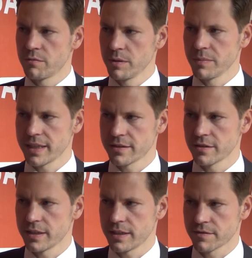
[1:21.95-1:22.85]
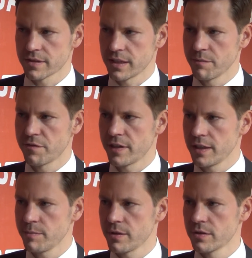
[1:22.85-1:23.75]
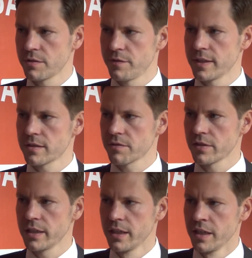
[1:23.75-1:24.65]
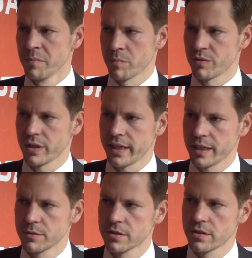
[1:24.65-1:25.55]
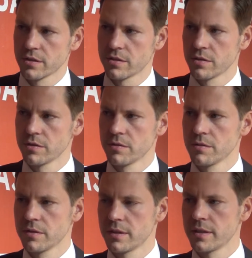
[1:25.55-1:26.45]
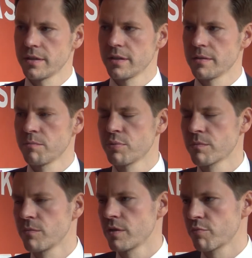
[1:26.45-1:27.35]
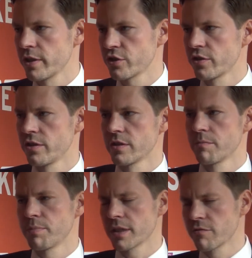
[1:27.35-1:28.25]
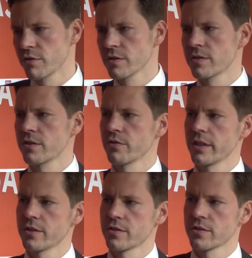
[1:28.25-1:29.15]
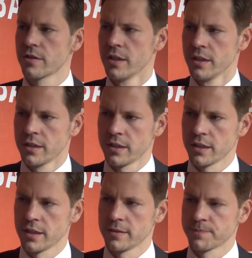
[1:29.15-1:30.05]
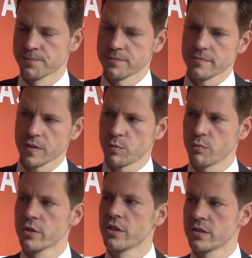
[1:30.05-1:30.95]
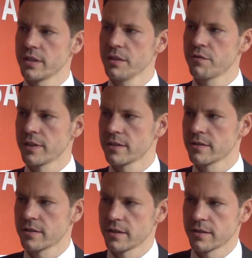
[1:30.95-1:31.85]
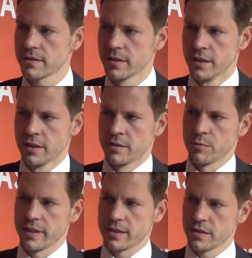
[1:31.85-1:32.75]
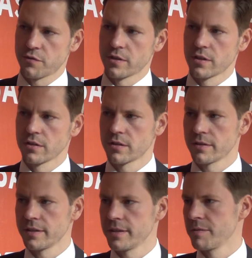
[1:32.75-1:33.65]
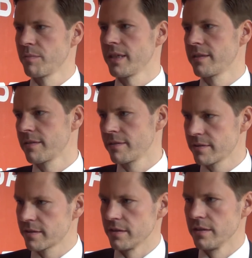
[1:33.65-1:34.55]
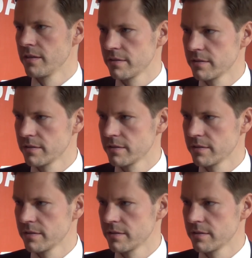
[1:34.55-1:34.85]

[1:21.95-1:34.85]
We might not have the same firepower defensively, but we're able to put more pressure on pick and roll situations when we're on defense, and with that different look, it might still